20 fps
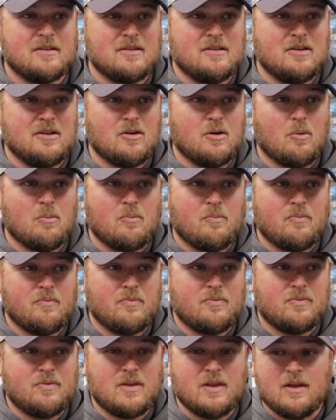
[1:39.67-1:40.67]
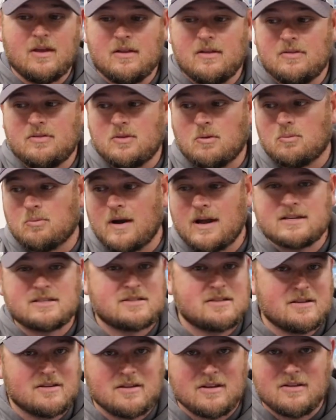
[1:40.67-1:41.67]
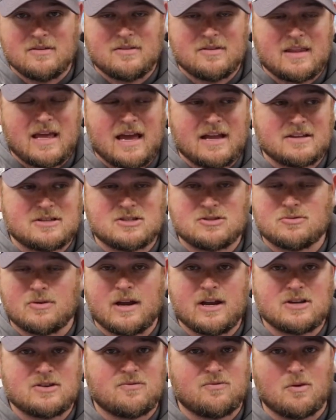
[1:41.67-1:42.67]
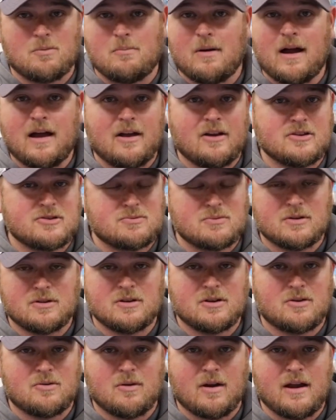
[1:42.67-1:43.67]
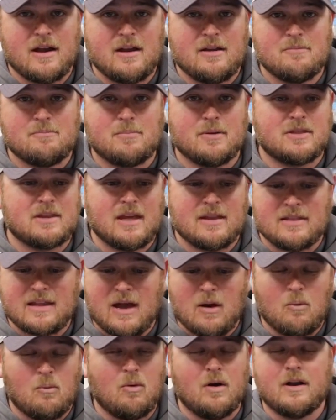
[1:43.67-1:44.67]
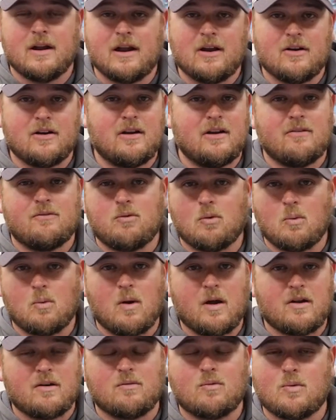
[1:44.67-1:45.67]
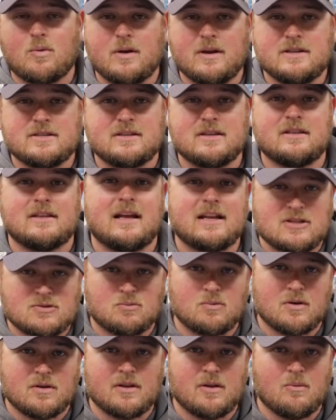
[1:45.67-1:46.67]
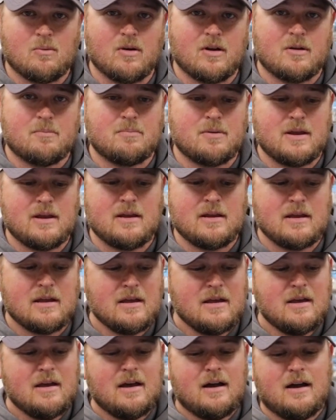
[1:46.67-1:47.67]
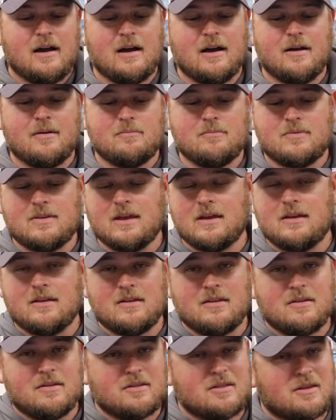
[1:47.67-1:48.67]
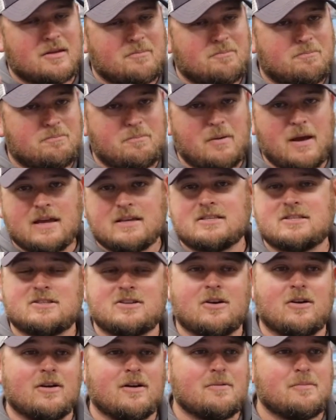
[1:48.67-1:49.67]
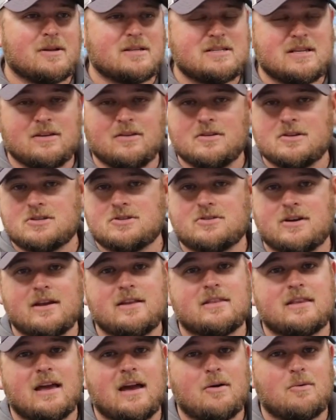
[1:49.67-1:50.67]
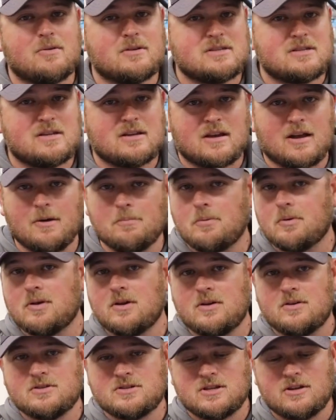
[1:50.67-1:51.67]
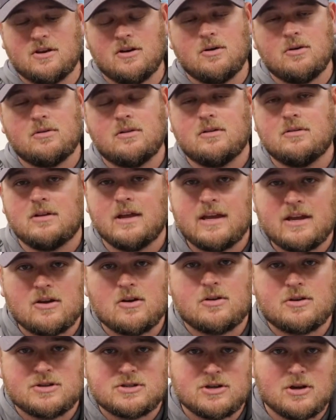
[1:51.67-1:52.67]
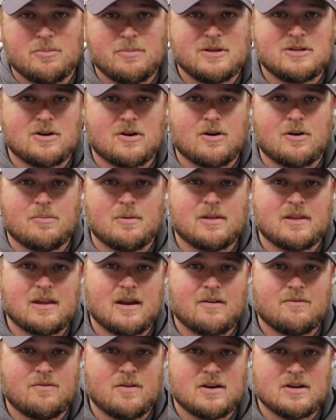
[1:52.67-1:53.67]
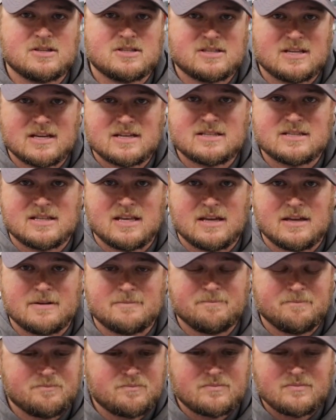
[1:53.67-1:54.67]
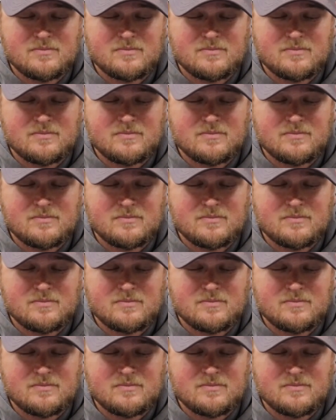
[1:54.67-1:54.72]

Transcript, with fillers: you know the, the rest of the that stretch for miles would look great, but then that one area for whatever reason, that's where they want to be. Um, the the best tournament to illustrate that was a couple years ago, the Lake Okeechobee tournament that I finished sixth in,